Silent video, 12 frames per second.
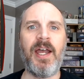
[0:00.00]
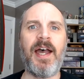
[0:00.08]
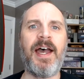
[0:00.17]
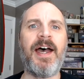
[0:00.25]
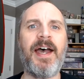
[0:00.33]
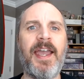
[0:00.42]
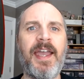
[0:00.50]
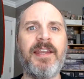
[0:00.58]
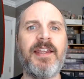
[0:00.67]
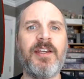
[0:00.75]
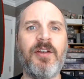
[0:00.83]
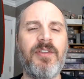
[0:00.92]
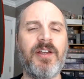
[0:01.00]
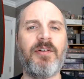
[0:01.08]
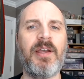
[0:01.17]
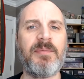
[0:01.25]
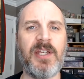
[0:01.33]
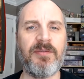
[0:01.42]
And I know that
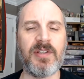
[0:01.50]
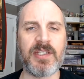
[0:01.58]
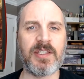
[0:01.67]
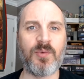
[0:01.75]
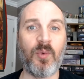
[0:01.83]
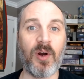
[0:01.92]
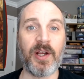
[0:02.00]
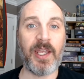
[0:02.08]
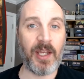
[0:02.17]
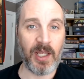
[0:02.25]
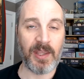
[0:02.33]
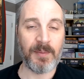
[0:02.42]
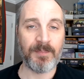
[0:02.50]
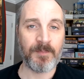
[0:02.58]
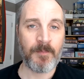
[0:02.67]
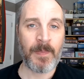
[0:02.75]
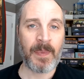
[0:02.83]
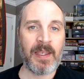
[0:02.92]
Graeme Davis is working on
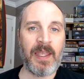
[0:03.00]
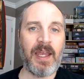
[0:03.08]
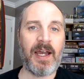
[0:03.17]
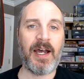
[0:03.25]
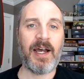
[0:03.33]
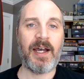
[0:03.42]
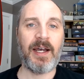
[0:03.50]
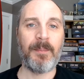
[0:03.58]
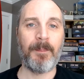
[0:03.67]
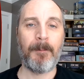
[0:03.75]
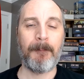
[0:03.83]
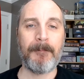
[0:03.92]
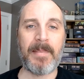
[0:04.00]
them.